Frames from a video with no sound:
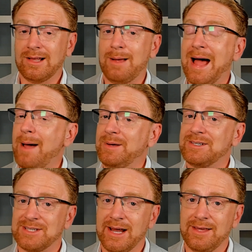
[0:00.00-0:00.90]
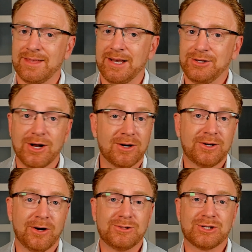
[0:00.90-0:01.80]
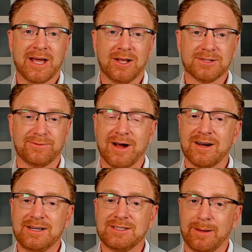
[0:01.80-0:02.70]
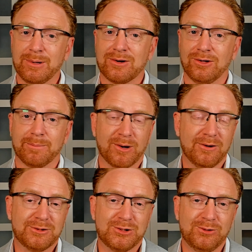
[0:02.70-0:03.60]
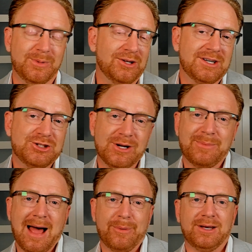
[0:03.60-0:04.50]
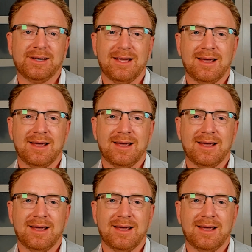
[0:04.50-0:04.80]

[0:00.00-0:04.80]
I'm happy to say that young Coach Kel's very typical approach to building a gym habit